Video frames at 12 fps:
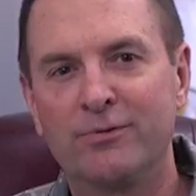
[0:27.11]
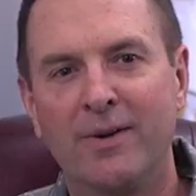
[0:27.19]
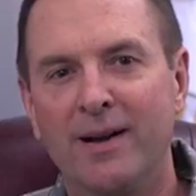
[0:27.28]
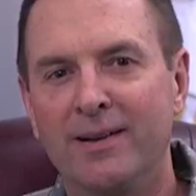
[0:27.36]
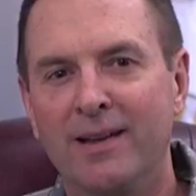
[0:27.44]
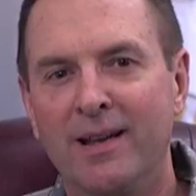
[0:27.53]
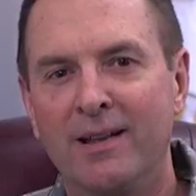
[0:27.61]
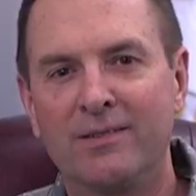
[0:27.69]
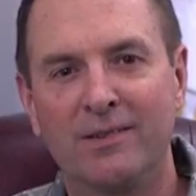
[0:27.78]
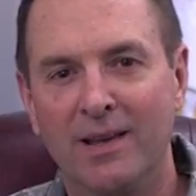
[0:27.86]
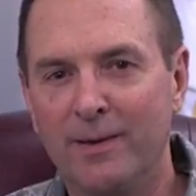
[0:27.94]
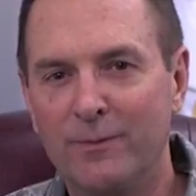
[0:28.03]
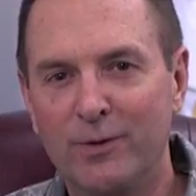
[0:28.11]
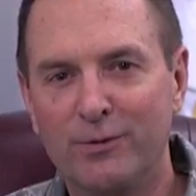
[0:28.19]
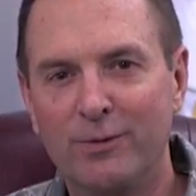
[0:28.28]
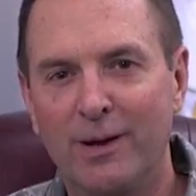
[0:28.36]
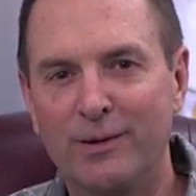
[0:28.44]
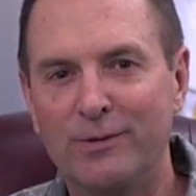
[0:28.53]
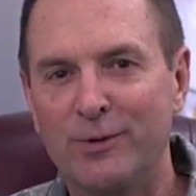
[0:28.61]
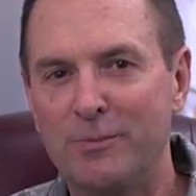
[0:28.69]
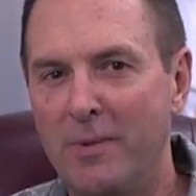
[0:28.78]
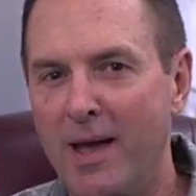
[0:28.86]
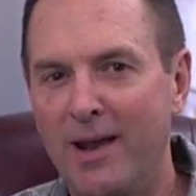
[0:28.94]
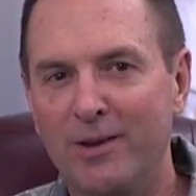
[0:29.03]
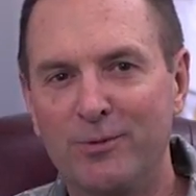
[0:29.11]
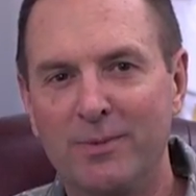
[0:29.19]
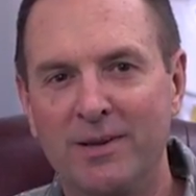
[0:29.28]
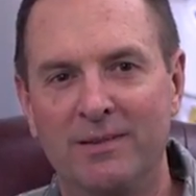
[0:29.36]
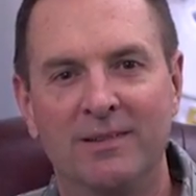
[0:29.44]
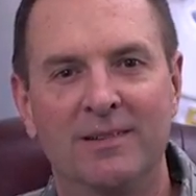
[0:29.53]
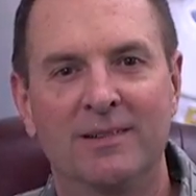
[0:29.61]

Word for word: finance, infrastructure, management,